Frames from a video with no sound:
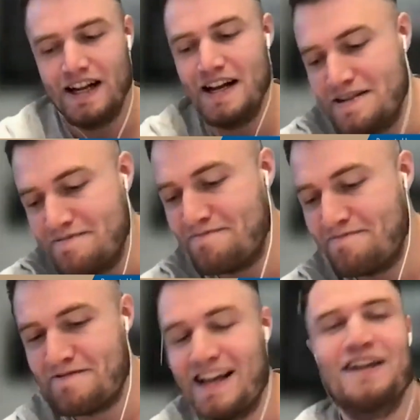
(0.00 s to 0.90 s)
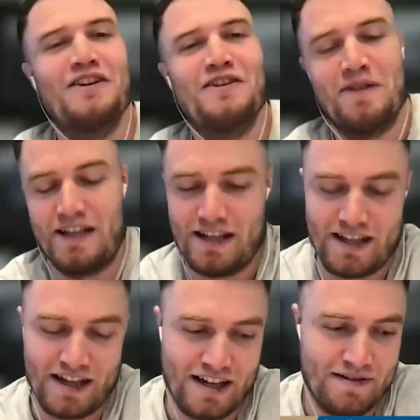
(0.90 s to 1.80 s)
in a good way.
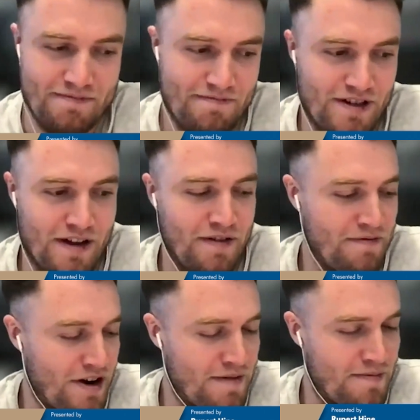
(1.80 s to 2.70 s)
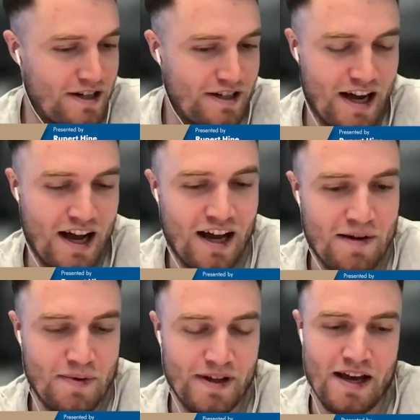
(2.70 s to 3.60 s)
Love him very much.
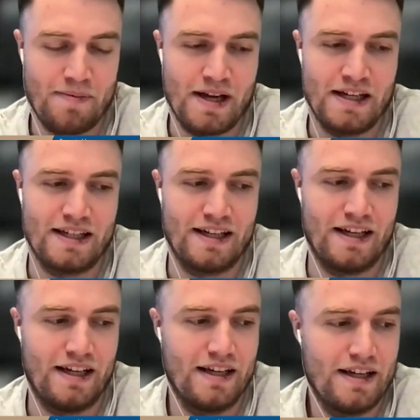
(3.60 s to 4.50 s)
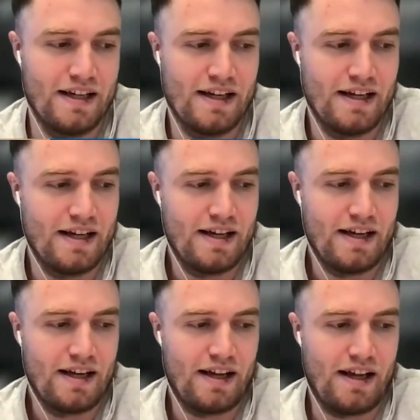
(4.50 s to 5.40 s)
But yeah, basically,
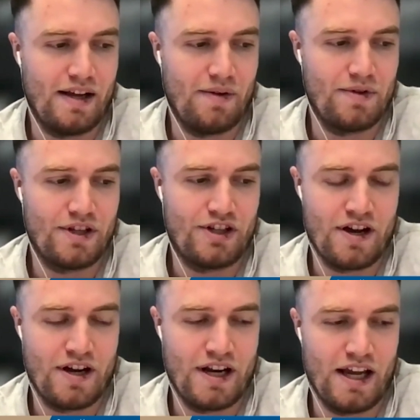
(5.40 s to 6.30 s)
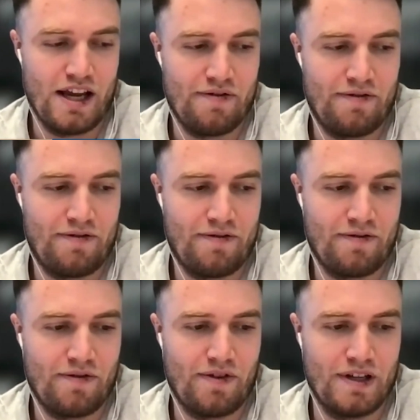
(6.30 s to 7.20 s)
it was the journey of,
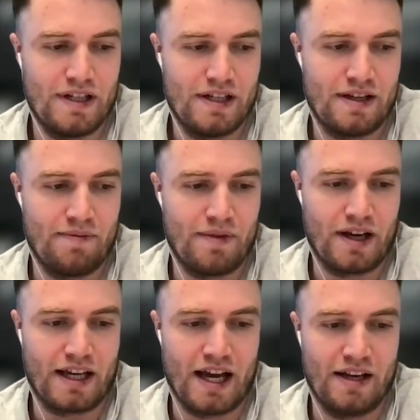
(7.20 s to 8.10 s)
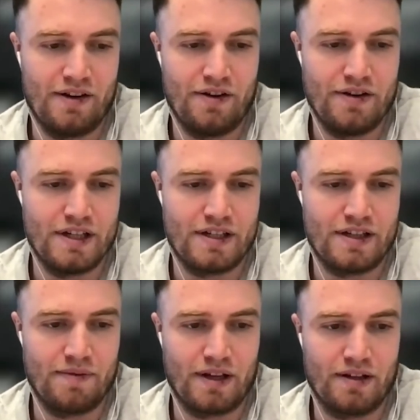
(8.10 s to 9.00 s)
is this something I can do? Is it
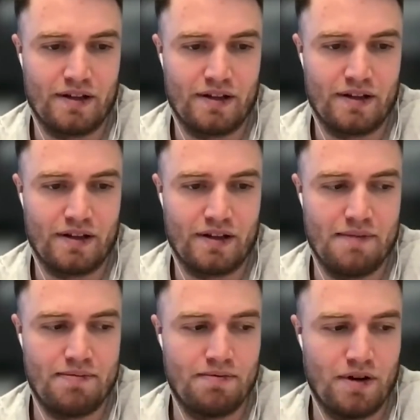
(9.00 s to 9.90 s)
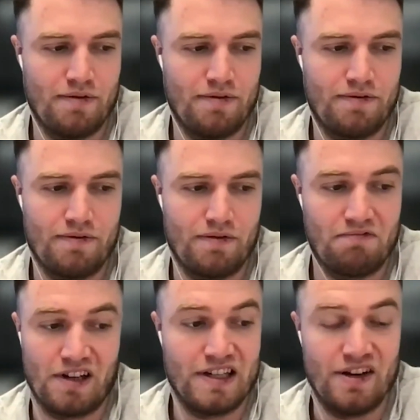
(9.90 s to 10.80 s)
something I'm capable of?
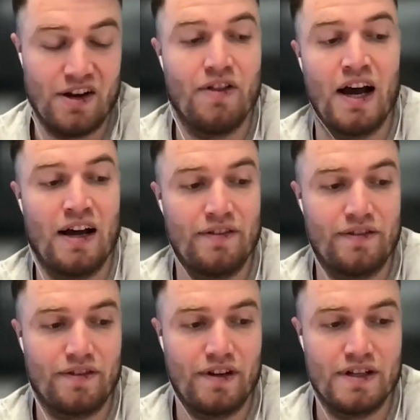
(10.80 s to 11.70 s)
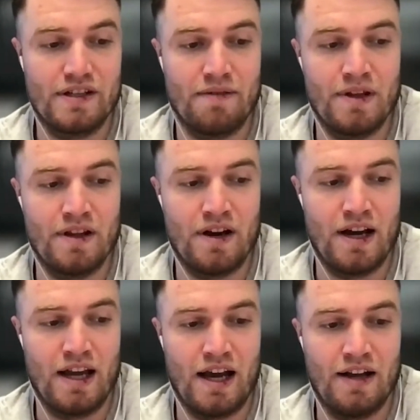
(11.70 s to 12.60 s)
I didn't know that. Is it something that
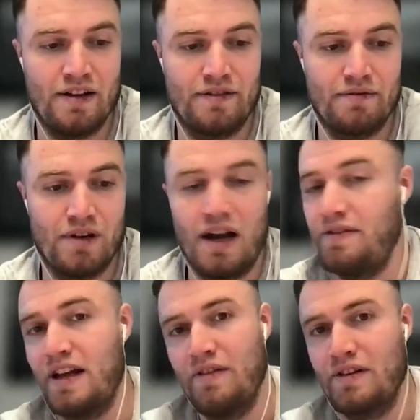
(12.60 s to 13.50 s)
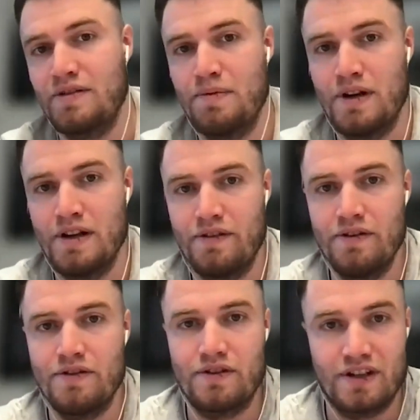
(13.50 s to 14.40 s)
I had life savings to put
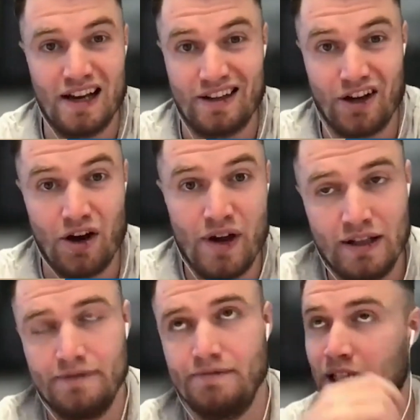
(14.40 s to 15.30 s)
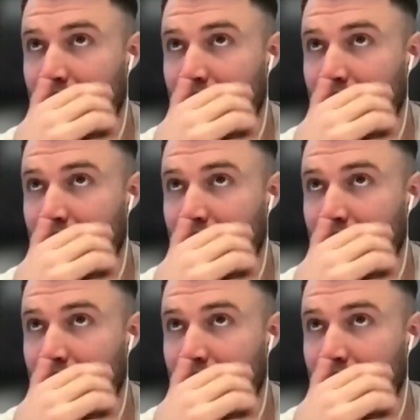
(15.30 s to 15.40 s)
into to get going?